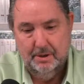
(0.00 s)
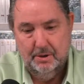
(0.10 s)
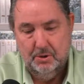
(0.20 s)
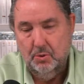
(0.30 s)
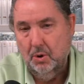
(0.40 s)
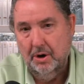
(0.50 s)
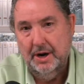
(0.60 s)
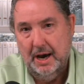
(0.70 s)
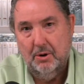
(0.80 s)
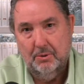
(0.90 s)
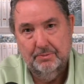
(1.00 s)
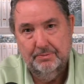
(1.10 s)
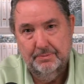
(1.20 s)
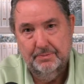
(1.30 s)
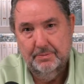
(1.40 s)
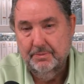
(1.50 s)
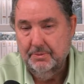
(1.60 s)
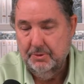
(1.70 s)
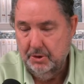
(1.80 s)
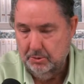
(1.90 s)
You are now
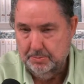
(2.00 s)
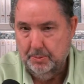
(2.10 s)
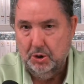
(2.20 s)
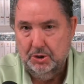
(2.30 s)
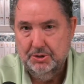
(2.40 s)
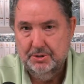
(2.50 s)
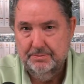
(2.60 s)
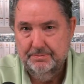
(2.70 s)
those books.